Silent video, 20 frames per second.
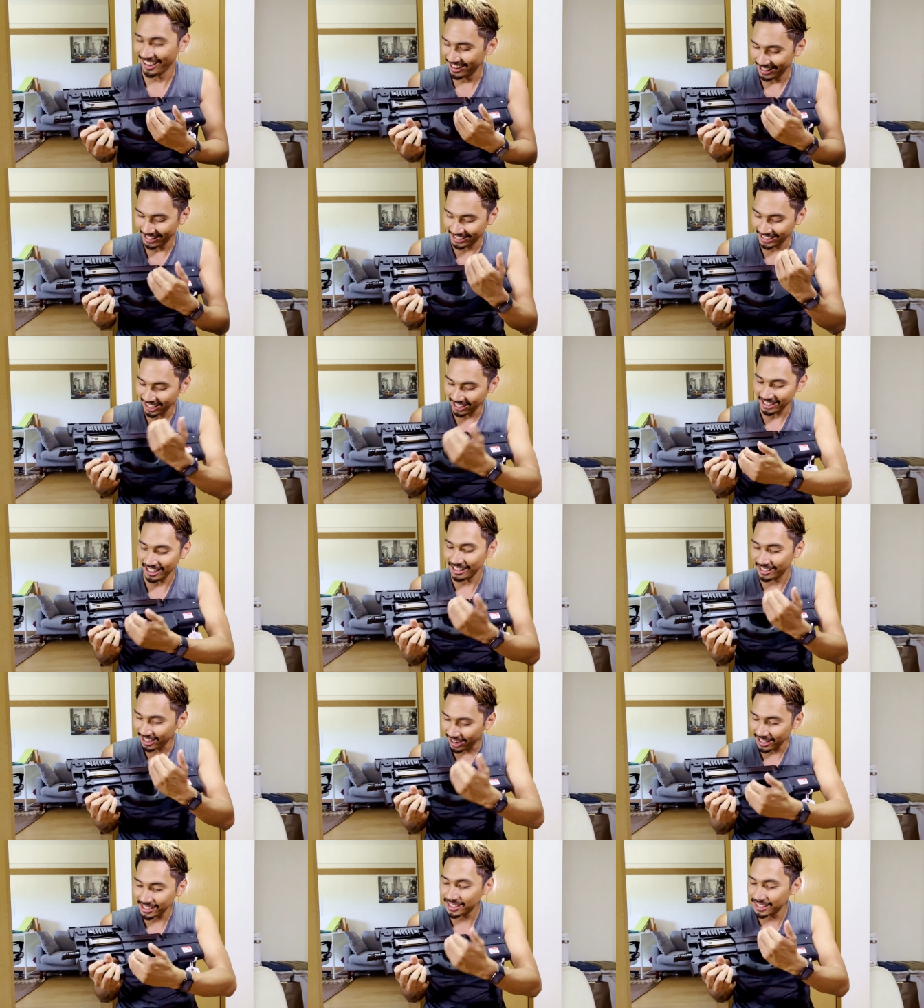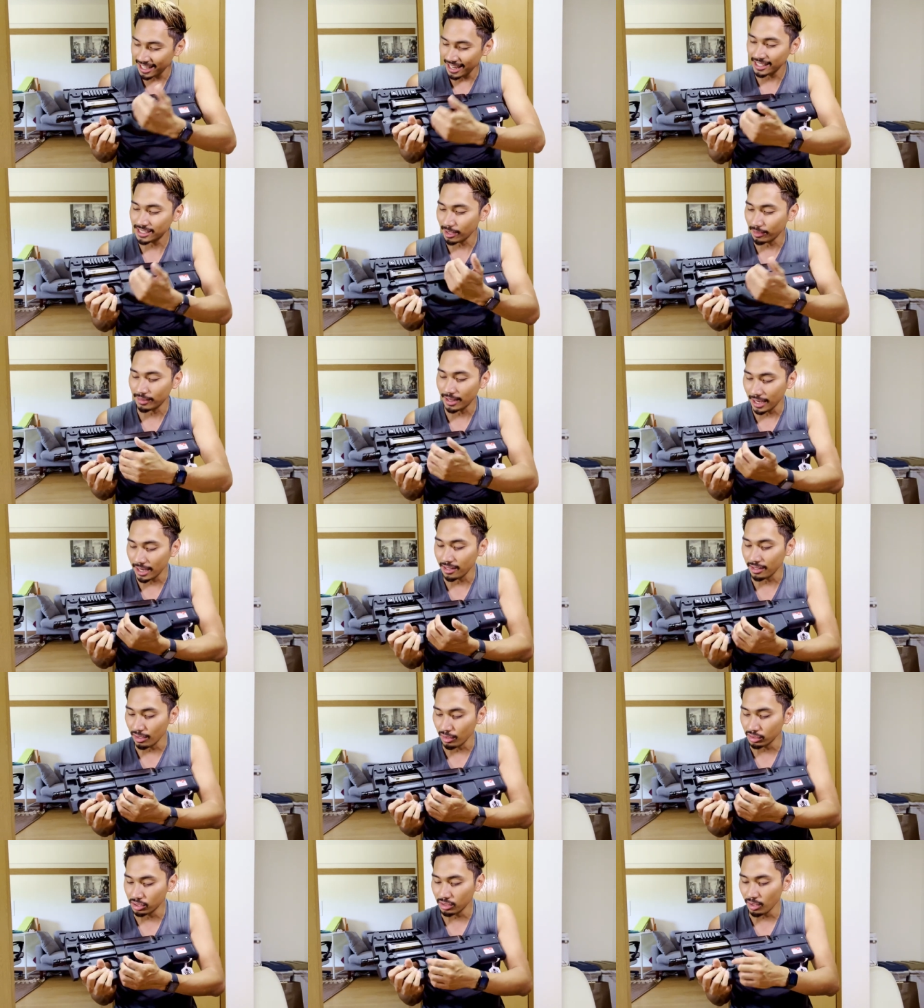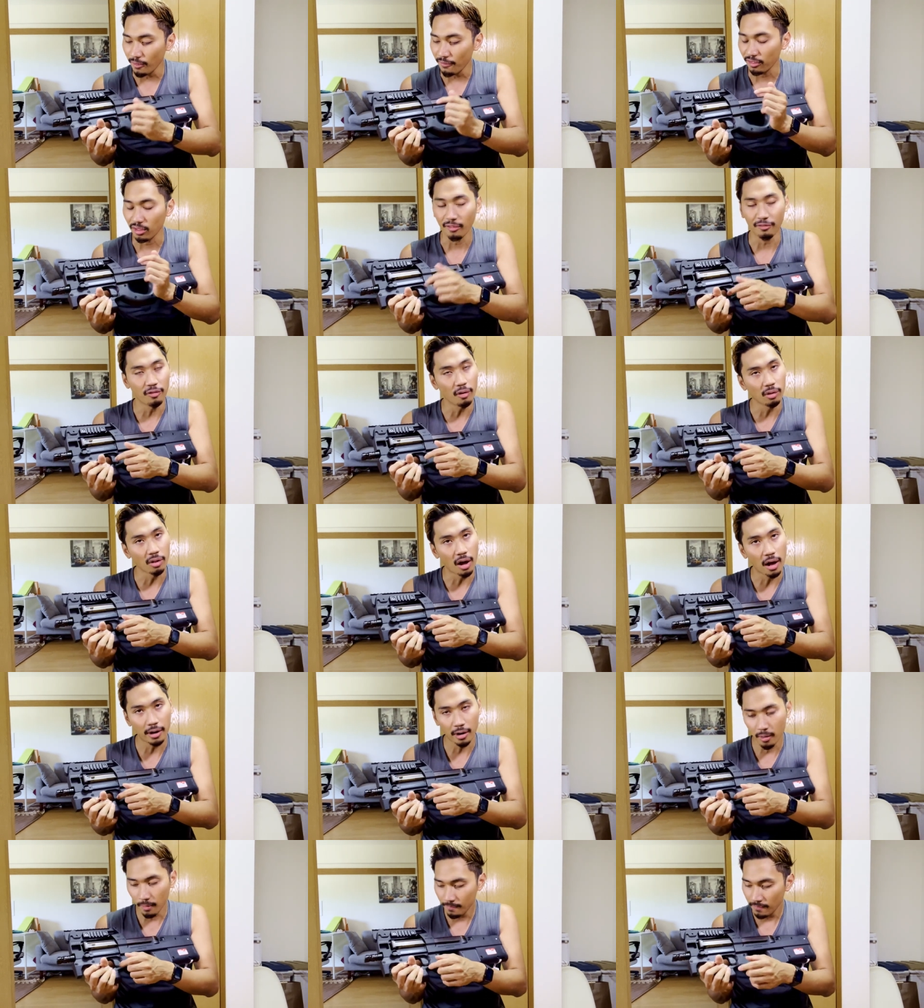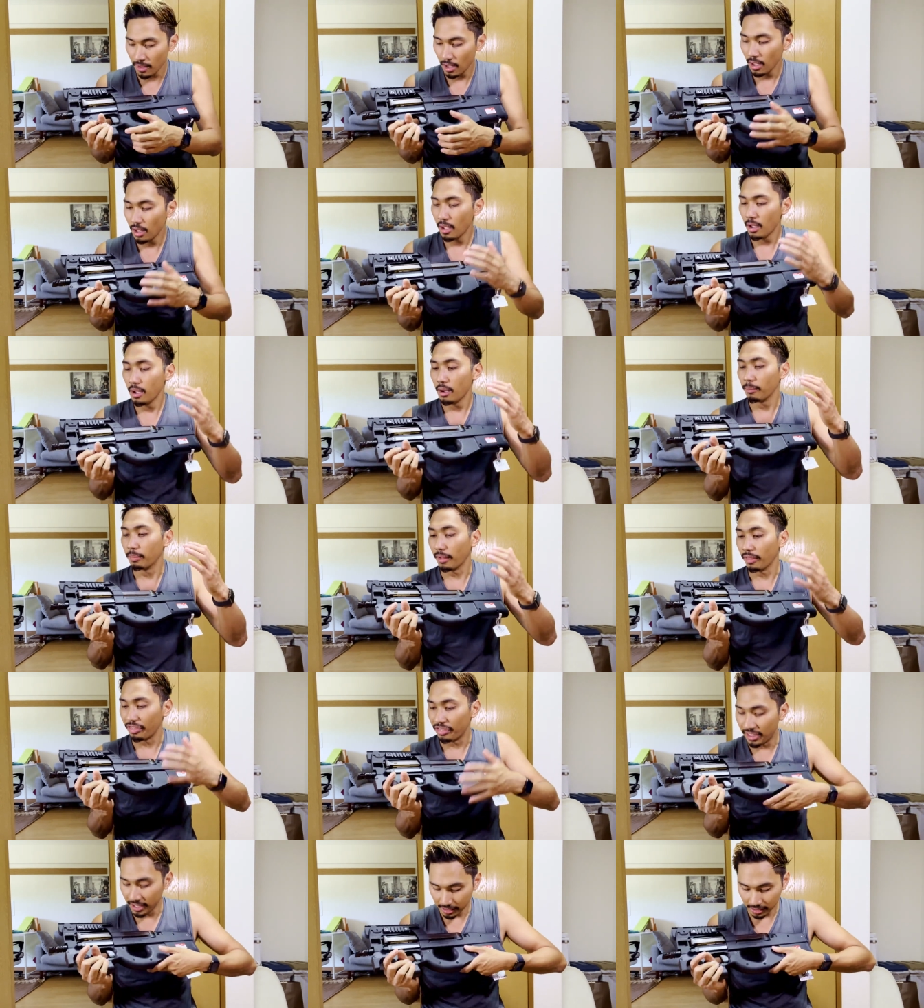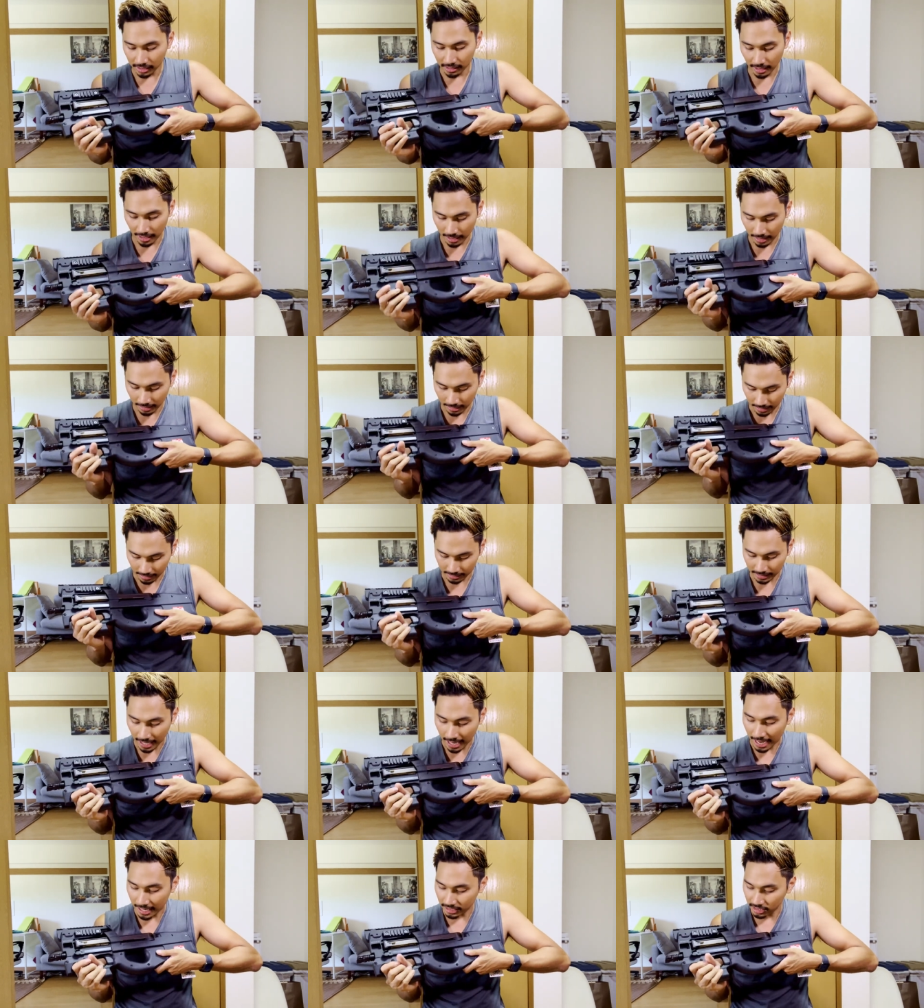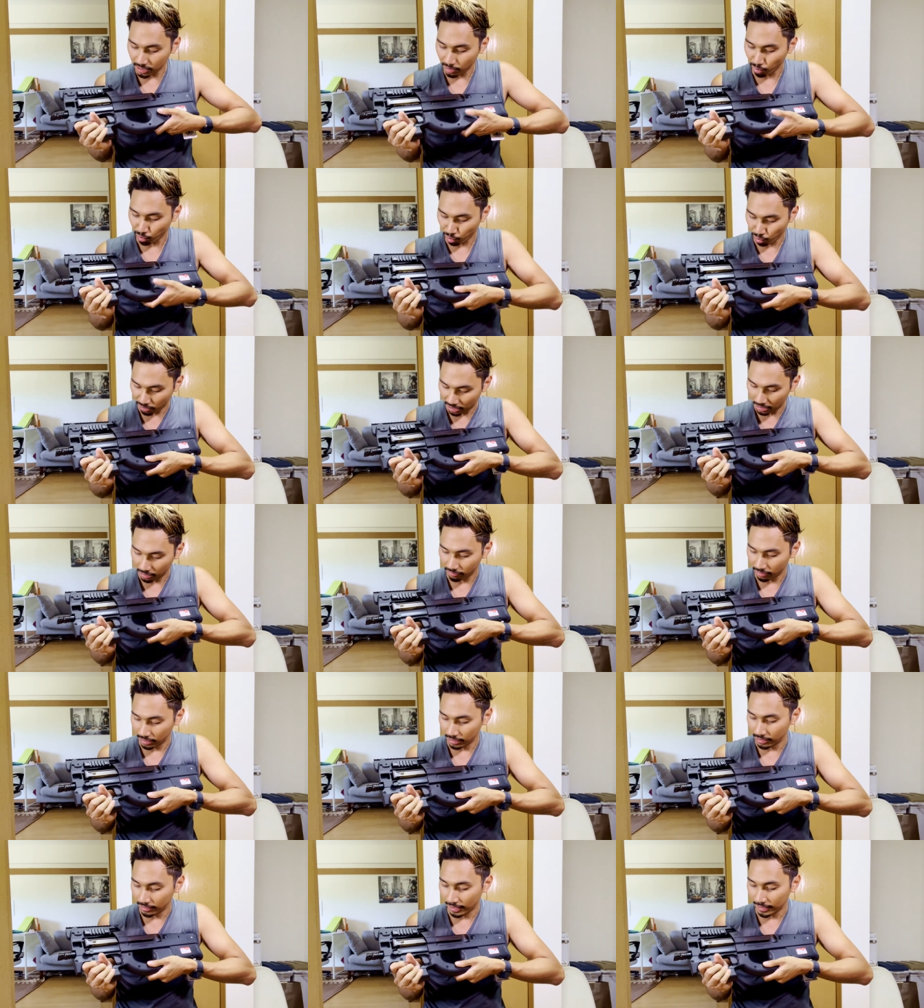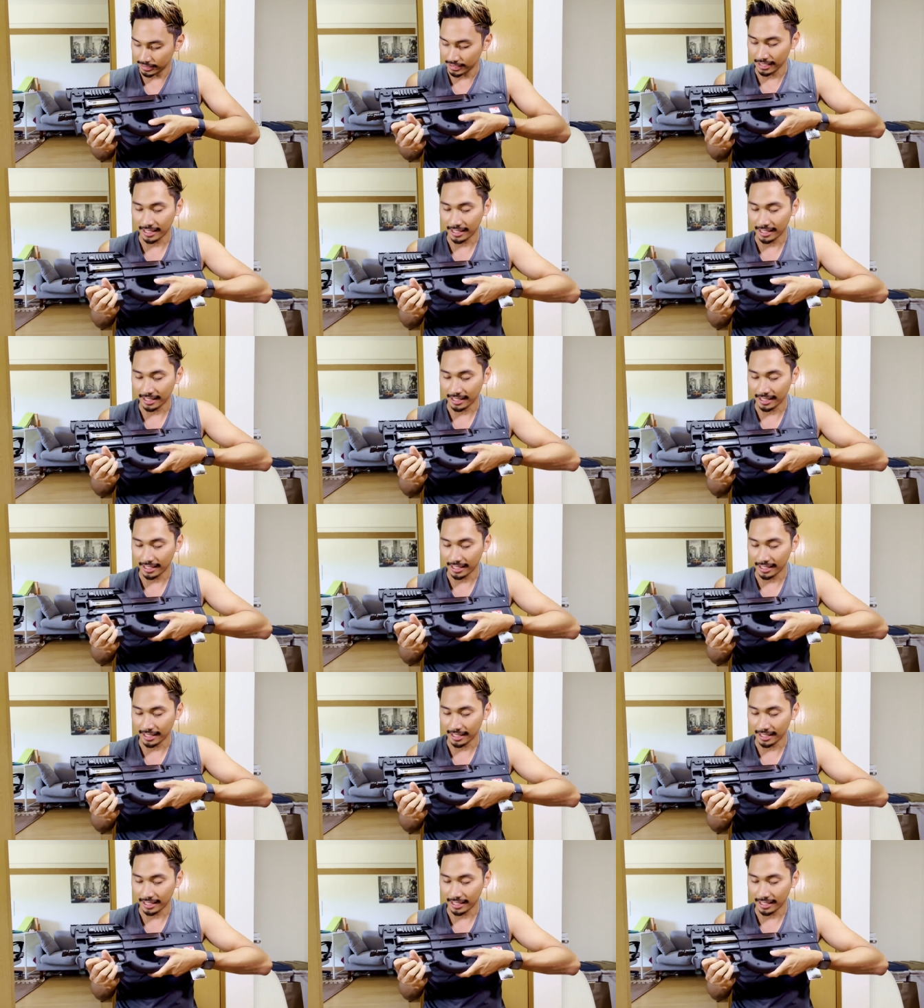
It, it does take some getting used to for the full auto, but this thing is actually really, really nice.